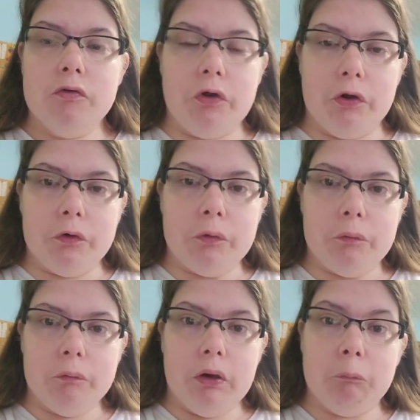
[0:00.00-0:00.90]

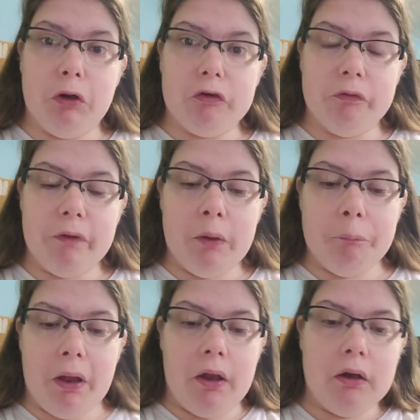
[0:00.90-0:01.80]
So, I'm watching
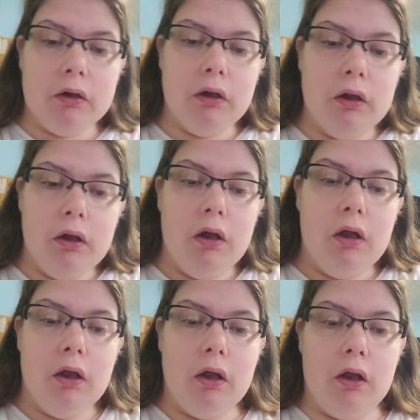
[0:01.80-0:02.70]
that back,
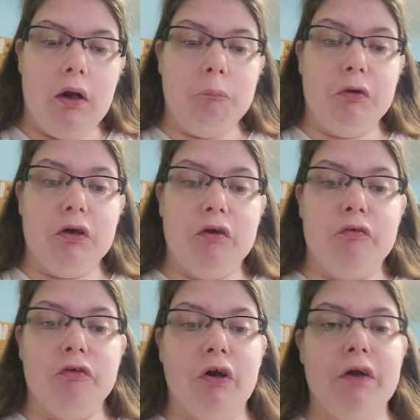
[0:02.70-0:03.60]
and I'm gonna
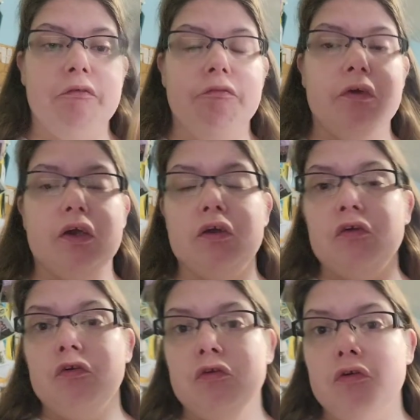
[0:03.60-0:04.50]
try and
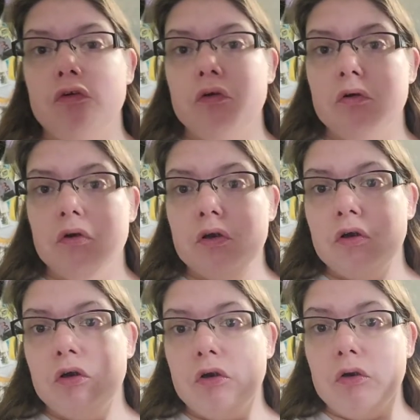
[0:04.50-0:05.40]
finish
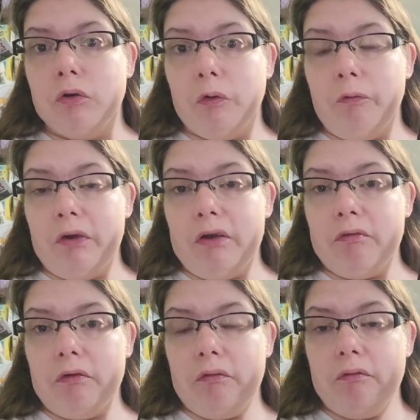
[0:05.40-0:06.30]
Go the
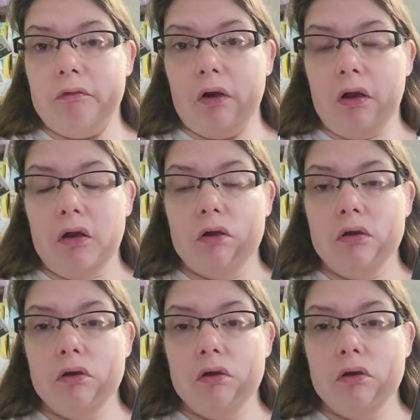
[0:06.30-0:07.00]
Distance today.